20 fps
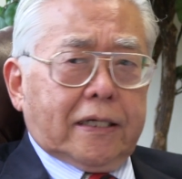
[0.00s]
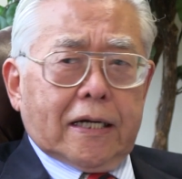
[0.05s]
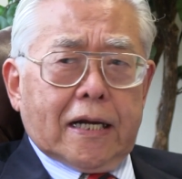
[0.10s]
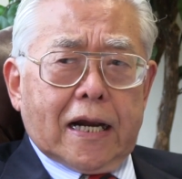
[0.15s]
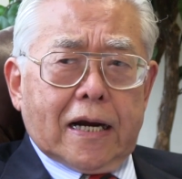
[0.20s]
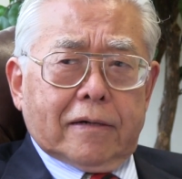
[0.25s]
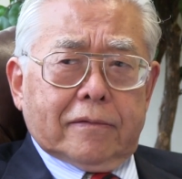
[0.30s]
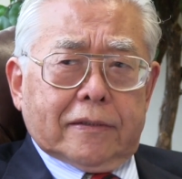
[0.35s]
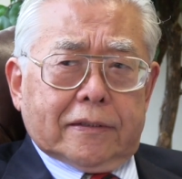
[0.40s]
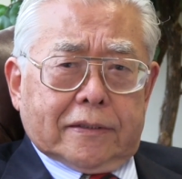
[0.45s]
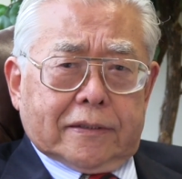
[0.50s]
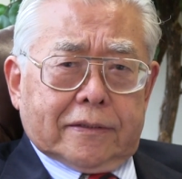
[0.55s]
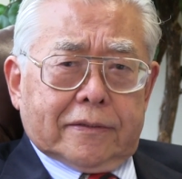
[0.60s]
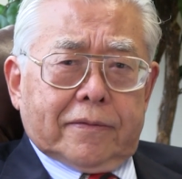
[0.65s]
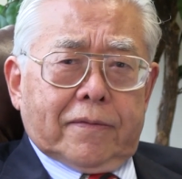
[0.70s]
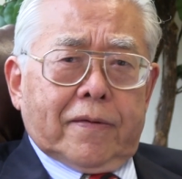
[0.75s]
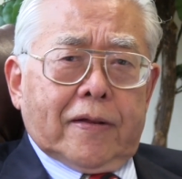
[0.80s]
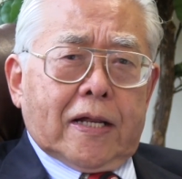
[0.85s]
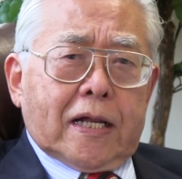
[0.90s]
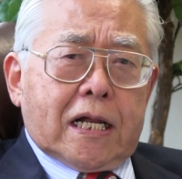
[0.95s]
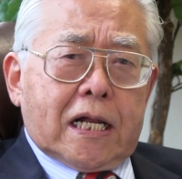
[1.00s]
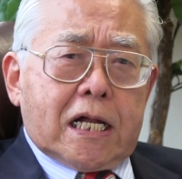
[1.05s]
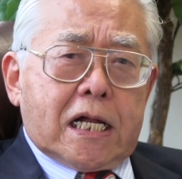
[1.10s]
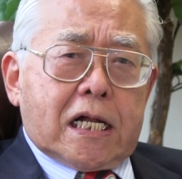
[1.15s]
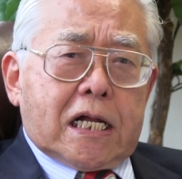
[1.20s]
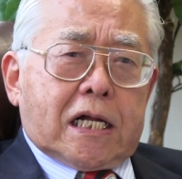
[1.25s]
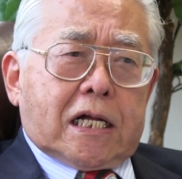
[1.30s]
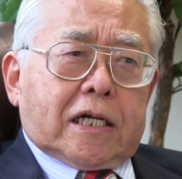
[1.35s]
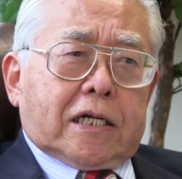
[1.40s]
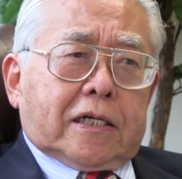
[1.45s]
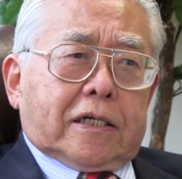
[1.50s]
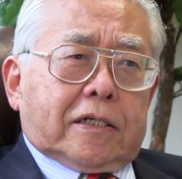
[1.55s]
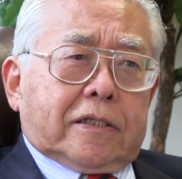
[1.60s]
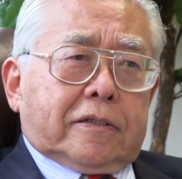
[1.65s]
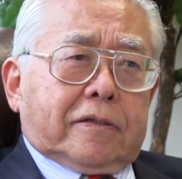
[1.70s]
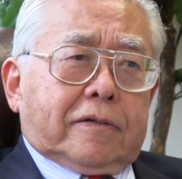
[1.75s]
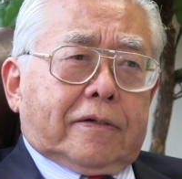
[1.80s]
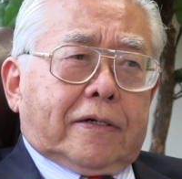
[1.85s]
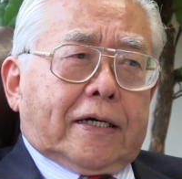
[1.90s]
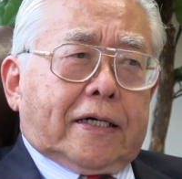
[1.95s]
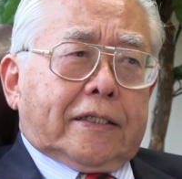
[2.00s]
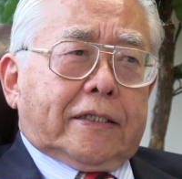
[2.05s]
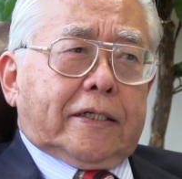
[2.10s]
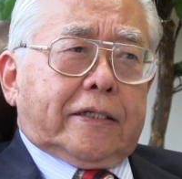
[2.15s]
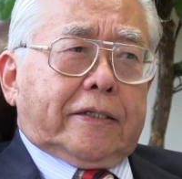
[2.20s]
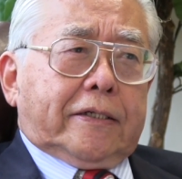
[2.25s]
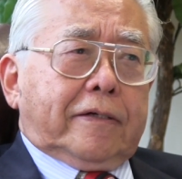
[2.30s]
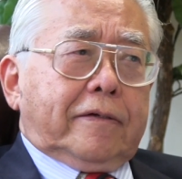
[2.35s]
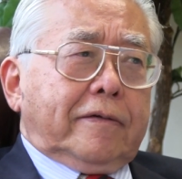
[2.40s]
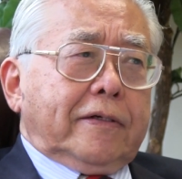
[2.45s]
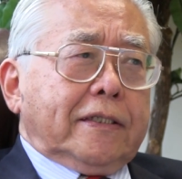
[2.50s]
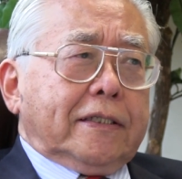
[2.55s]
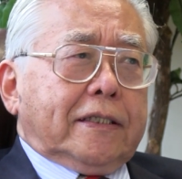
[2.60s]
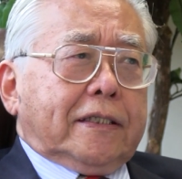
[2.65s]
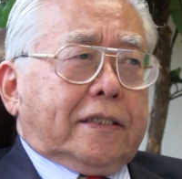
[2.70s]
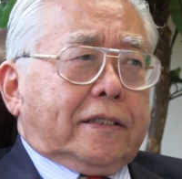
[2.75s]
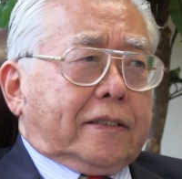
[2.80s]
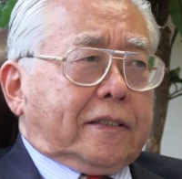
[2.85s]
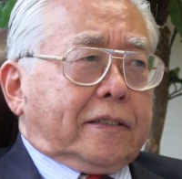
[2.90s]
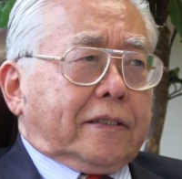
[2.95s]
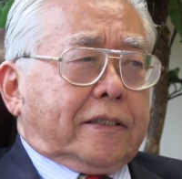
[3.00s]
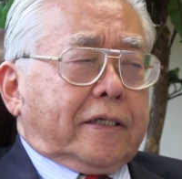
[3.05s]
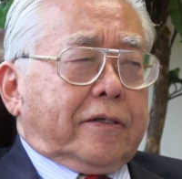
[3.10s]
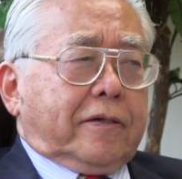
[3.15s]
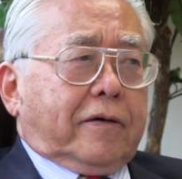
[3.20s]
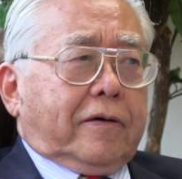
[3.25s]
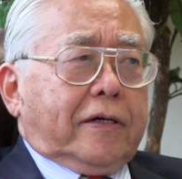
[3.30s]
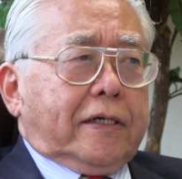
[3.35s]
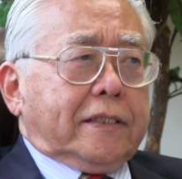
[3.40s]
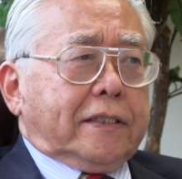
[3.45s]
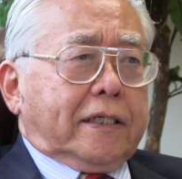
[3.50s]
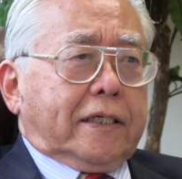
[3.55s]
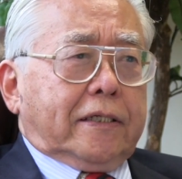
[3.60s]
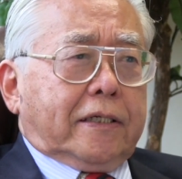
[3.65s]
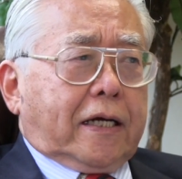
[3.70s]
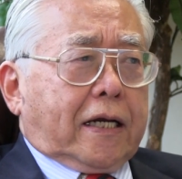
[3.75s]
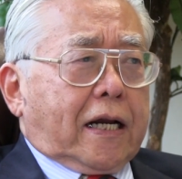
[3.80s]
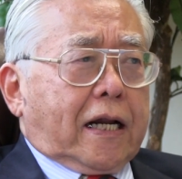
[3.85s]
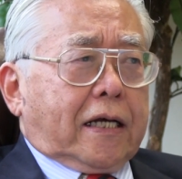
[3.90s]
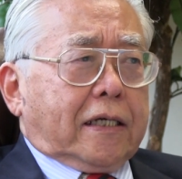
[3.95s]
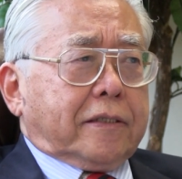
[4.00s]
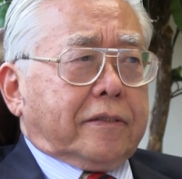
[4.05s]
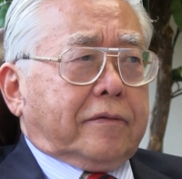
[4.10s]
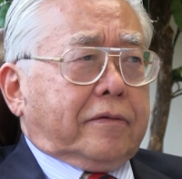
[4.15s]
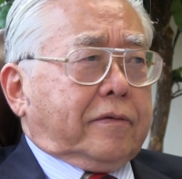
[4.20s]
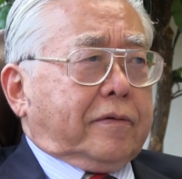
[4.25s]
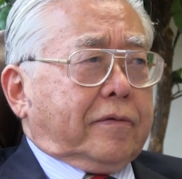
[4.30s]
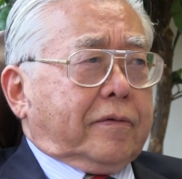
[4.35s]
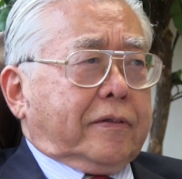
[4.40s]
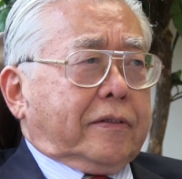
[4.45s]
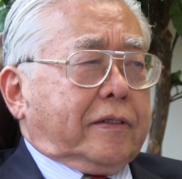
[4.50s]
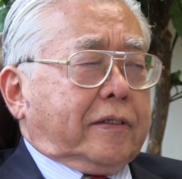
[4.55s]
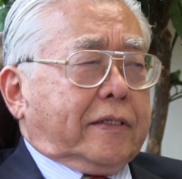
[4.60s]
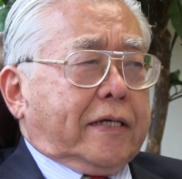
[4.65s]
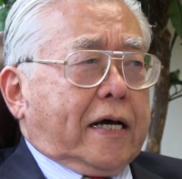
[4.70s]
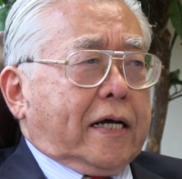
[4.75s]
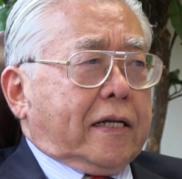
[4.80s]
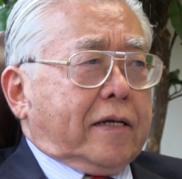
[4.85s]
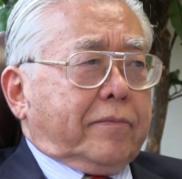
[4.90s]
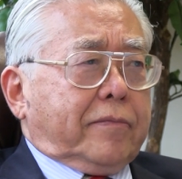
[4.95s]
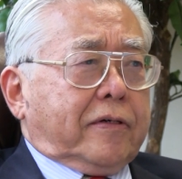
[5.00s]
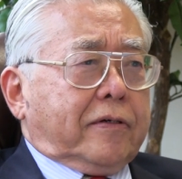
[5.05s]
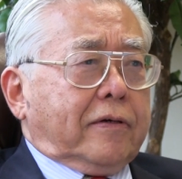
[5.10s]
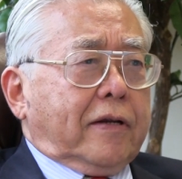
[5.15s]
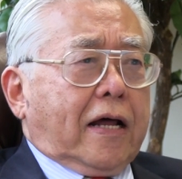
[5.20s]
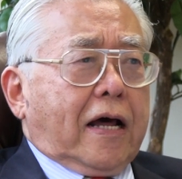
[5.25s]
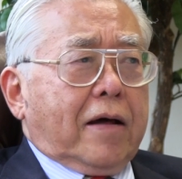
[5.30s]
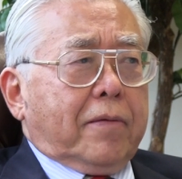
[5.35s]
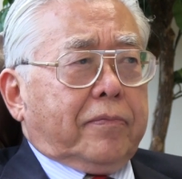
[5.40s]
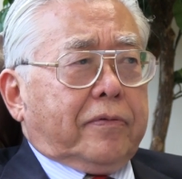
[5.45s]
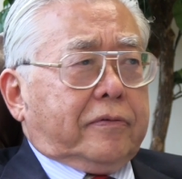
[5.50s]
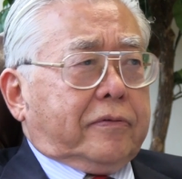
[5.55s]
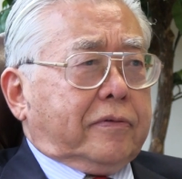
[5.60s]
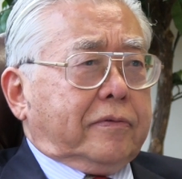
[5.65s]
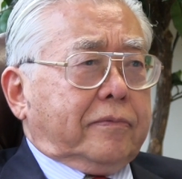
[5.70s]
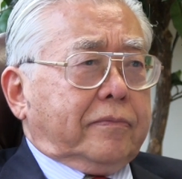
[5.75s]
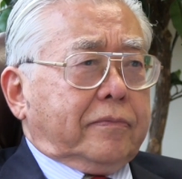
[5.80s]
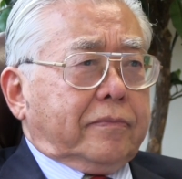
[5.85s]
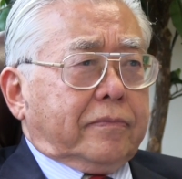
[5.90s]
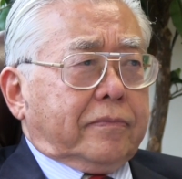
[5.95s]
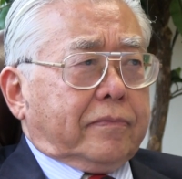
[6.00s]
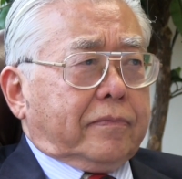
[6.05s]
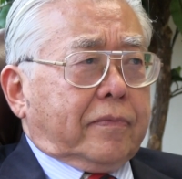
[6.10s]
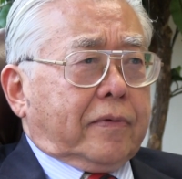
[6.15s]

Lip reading: Clarence. So during the noisy classroom, the Dynamo Lab room,